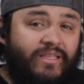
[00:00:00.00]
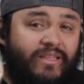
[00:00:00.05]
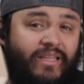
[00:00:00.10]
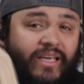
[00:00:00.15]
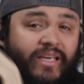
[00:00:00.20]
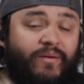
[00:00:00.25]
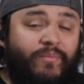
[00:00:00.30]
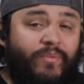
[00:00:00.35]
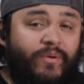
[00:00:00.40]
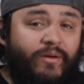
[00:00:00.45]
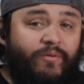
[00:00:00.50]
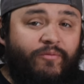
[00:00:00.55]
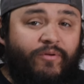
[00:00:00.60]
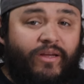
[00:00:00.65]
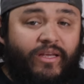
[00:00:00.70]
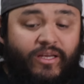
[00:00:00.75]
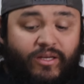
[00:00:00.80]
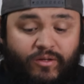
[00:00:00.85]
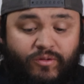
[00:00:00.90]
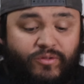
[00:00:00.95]
they can be
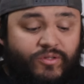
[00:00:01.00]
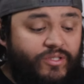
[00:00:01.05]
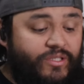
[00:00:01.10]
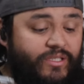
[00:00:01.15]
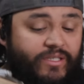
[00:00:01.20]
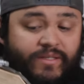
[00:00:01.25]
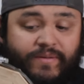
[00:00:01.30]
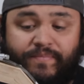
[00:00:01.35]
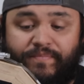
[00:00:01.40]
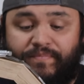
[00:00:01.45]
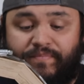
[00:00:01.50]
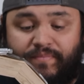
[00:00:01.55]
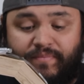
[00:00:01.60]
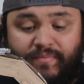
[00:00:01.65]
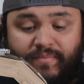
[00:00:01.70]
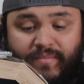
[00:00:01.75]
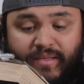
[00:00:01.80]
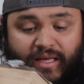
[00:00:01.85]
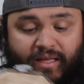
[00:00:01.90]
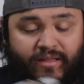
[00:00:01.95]
reused
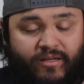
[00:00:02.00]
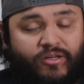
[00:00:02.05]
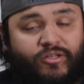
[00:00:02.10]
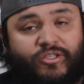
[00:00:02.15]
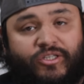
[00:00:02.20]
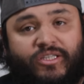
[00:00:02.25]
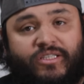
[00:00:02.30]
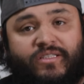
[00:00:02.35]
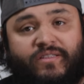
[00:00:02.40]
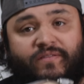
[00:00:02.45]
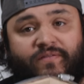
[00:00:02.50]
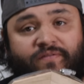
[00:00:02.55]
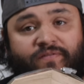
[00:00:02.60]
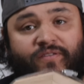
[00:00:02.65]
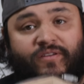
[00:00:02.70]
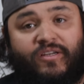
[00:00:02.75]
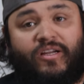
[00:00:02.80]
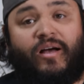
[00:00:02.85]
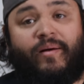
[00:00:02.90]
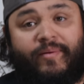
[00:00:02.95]
and they're just
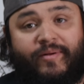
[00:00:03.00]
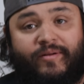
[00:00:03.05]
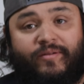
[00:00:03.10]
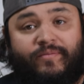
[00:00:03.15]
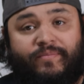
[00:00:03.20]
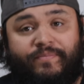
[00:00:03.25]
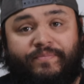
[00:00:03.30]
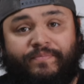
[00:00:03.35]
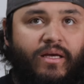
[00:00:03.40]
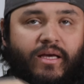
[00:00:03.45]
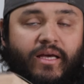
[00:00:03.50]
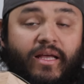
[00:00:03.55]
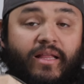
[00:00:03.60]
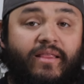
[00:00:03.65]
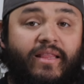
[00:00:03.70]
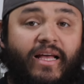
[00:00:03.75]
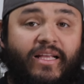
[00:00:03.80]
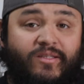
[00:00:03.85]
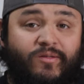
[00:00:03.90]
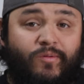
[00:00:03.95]
phenomenal.
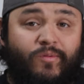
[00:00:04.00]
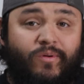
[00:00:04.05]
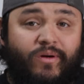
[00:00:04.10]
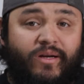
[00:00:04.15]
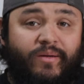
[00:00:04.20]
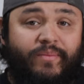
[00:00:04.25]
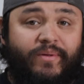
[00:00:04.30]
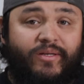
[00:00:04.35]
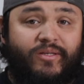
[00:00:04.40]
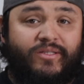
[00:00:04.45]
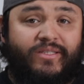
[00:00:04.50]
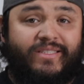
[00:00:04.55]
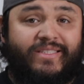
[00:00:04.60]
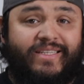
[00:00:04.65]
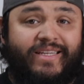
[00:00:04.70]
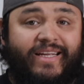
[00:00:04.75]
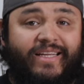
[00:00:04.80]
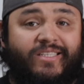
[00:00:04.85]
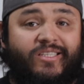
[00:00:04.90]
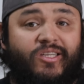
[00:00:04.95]
And that's what we're gonna be using
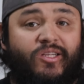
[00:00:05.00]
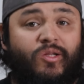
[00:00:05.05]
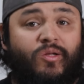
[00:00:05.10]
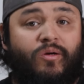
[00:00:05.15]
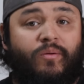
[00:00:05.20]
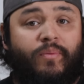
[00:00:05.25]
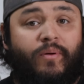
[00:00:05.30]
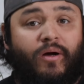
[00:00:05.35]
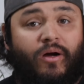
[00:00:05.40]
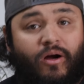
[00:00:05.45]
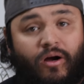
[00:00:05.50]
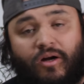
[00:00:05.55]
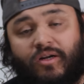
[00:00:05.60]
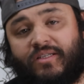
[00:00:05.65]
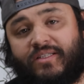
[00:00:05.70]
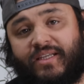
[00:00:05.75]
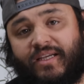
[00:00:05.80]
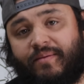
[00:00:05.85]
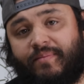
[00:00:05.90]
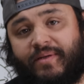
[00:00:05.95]
today to glue up our
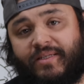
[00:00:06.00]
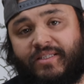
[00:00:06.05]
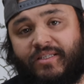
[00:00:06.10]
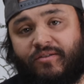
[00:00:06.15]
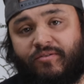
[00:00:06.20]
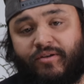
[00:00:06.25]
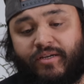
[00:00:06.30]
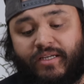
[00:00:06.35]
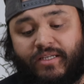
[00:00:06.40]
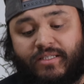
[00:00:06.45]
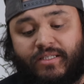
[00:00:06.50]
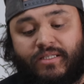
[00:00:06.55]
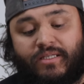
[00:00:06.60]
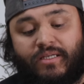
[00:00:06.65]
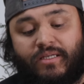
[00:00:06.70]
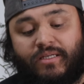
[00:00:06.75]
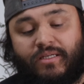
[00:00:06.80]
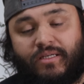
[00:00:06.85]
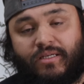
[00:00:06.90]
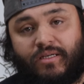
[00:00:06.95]
segmented
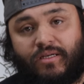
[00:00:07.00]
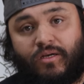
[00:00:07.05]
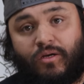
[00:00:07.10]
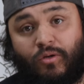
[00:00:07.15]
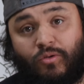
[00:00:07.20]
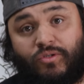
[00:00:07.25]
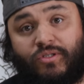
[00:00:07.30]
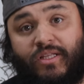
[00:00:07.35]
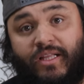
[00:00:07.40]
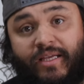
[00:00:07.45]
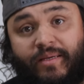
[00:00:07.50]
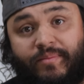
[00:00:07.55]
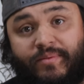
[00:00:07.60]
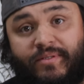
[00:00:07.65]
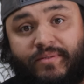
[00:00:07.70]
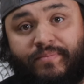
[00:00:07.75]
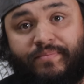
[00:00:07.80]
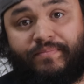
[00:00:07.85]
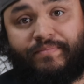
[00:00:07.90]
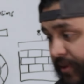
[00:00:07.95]
rings, hose
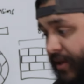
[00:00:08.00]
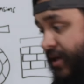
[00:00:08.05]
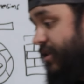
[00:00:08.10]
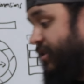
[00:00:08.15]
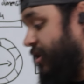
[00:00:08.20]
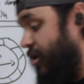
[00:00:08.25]
clamps. Because